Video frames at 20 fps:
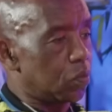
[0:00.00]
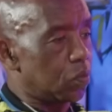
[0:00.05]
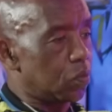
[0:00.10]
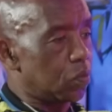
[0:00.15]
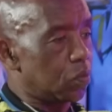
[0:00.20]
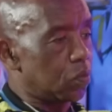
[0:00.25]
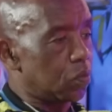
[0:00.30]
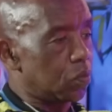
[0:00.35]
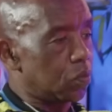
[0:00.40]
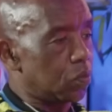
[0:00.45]

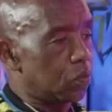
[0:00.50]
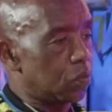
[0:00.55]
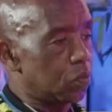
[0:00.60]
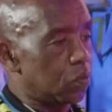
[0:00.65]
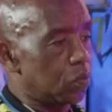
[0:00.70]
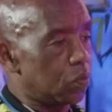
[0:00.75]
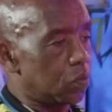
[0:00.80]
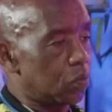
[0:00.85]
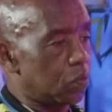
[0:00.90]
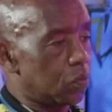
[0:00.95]

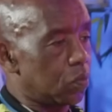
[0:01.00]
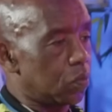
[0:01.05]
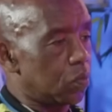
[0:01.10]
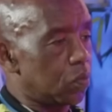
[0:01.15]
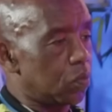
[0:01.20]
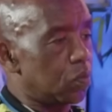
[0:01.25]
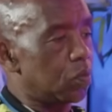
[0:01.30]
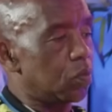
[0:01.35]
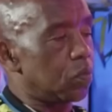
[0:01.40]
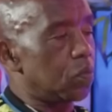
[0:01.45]

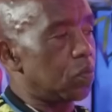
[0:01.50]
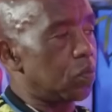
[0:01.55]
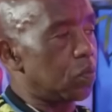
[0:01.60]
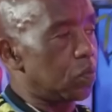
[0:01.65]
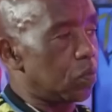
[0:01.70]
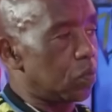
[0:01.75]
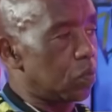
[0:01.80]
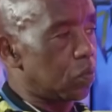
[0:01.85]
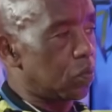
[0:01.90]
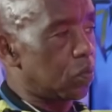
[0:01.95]

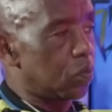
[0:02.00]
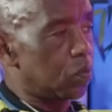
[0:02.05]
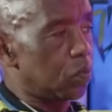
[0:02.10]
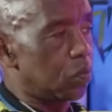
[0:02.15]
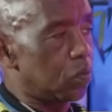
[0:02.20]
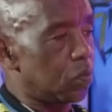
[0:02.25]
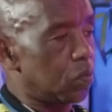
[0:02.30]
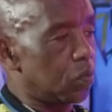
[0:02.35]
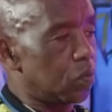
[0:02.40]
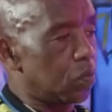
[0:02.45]

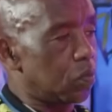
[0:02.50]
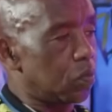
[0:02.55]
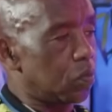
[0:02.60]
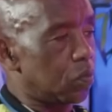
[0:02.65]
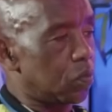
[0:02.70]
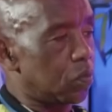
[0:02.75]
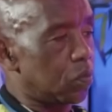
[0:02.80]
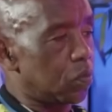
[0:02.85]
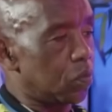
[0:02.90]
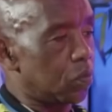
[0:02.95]

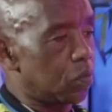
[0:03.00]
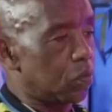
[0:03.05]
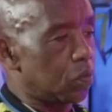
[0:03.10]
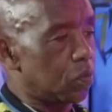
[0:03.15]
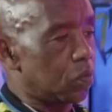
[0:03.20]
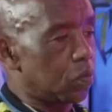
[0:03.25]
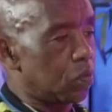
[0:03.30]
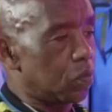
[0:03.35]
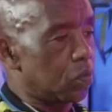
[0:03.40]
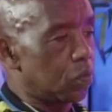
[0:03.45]

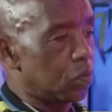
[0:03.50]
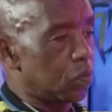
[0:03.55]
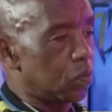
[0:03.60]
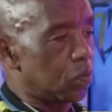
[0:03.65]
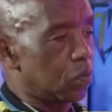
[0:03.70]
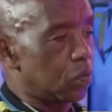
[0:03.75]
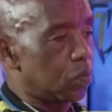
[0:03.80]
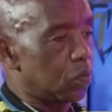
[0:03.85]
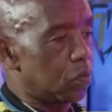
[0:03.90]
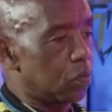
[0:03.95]

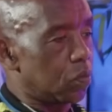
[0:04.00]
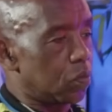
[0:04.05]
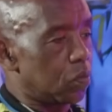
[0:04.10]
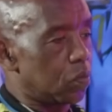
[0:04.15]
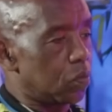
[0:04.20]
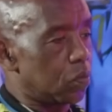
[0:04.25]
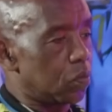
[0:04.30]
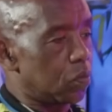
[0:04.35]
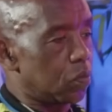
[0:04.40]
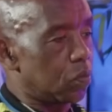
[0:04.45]

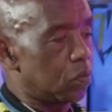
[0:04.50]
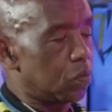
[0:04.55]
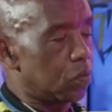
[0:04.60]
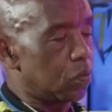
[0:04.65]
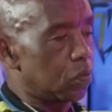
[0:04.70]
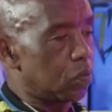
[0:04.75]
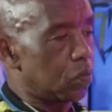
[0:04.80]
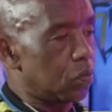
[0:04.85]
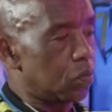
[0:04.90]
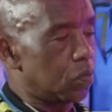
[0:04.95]

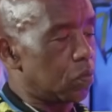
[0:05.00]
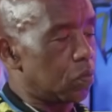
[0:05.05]
[no speech]